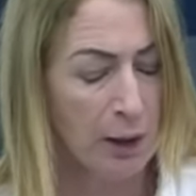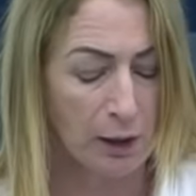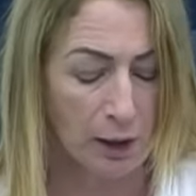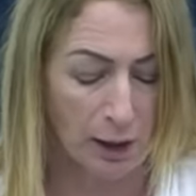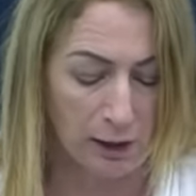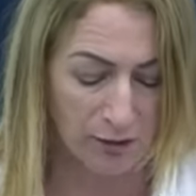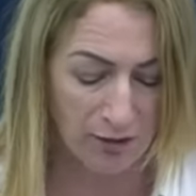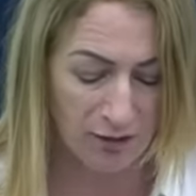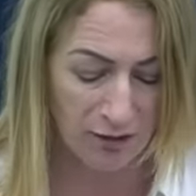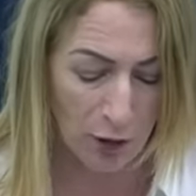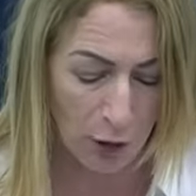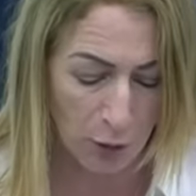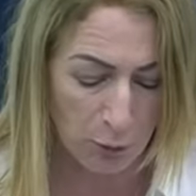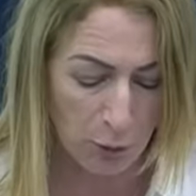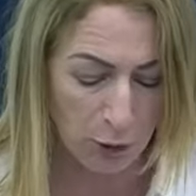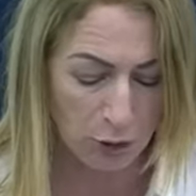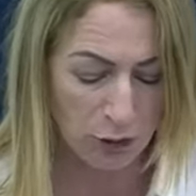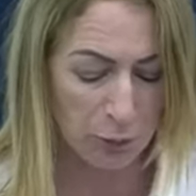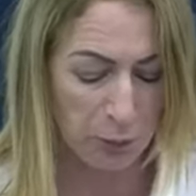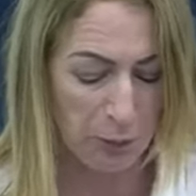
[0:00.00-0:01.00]
Like so
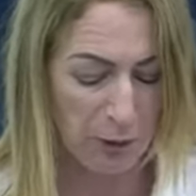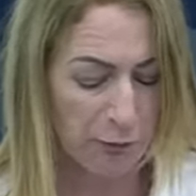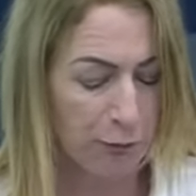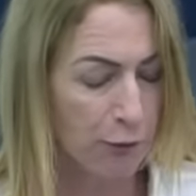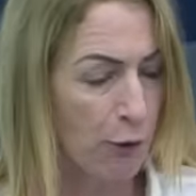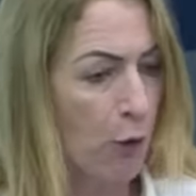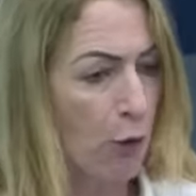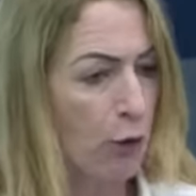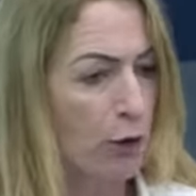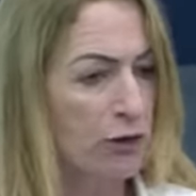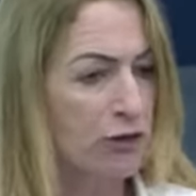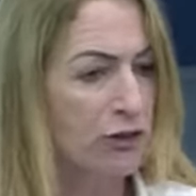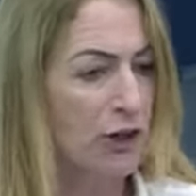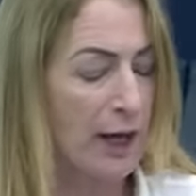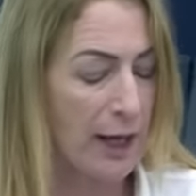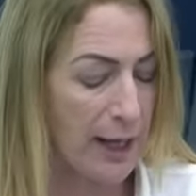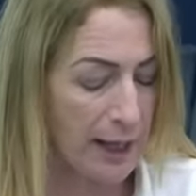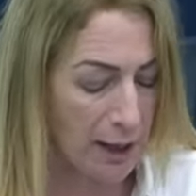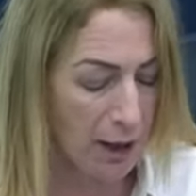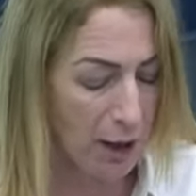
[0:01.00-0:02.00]
much before it,
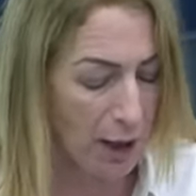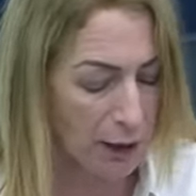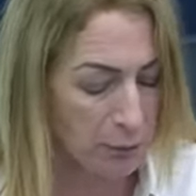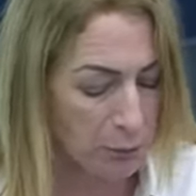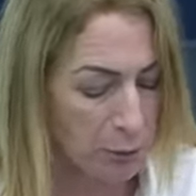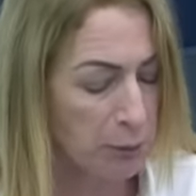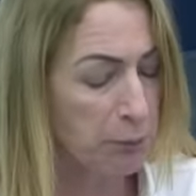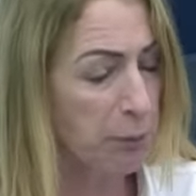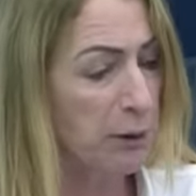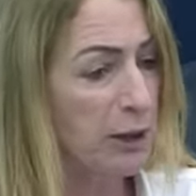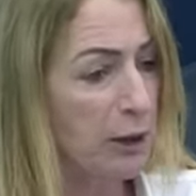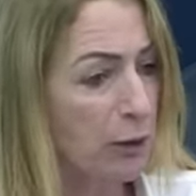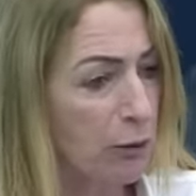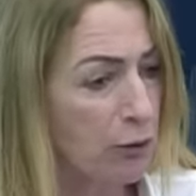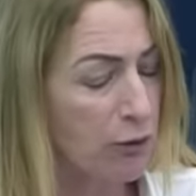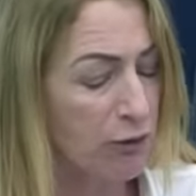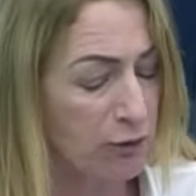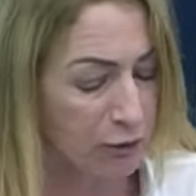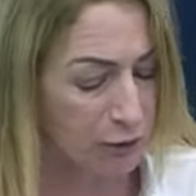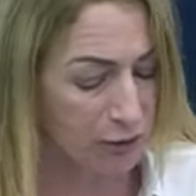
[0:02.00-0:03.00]
AI will be
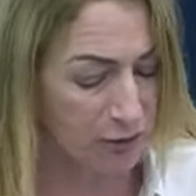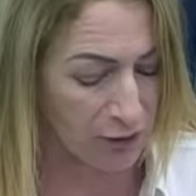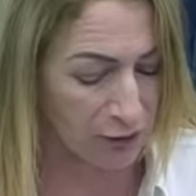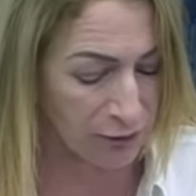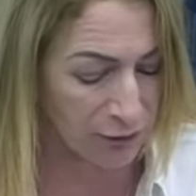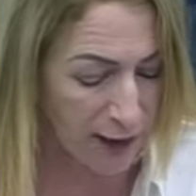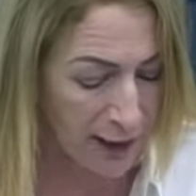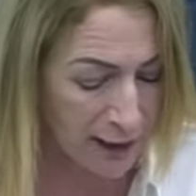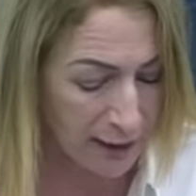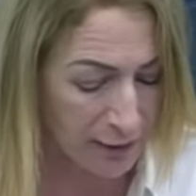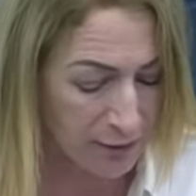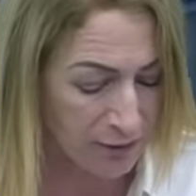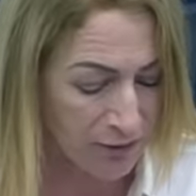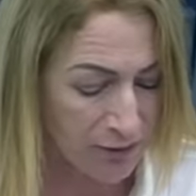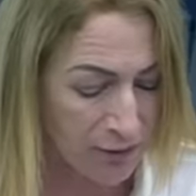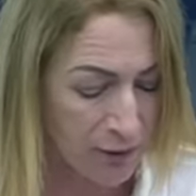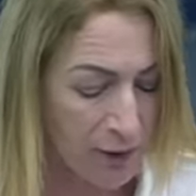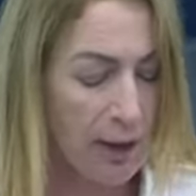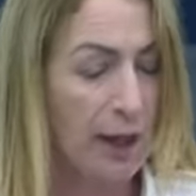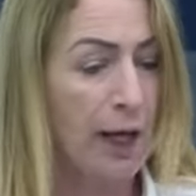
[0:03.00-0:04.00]
used for
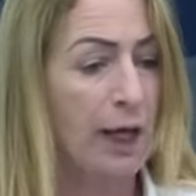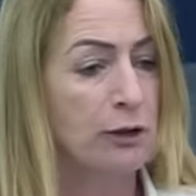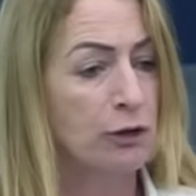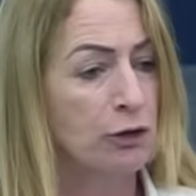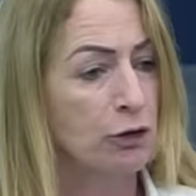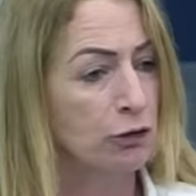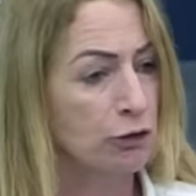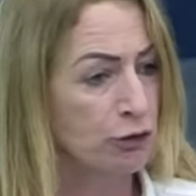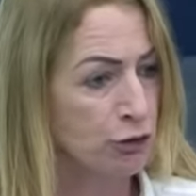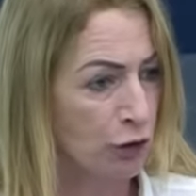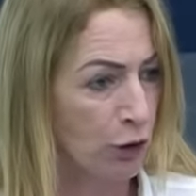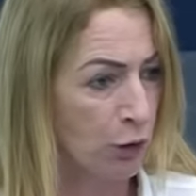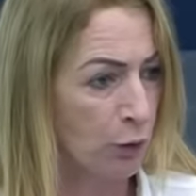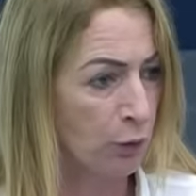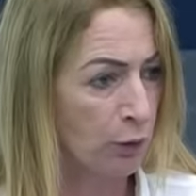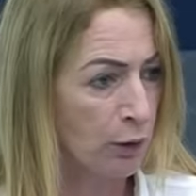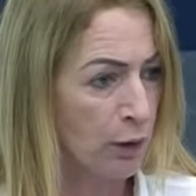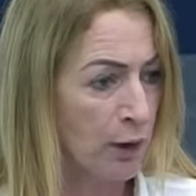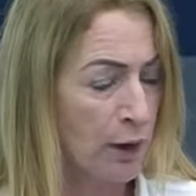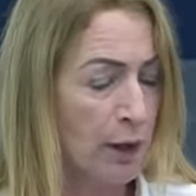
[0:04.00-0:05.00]
surveillance and
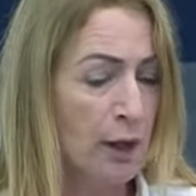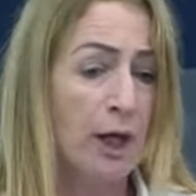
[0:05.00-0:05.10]
control.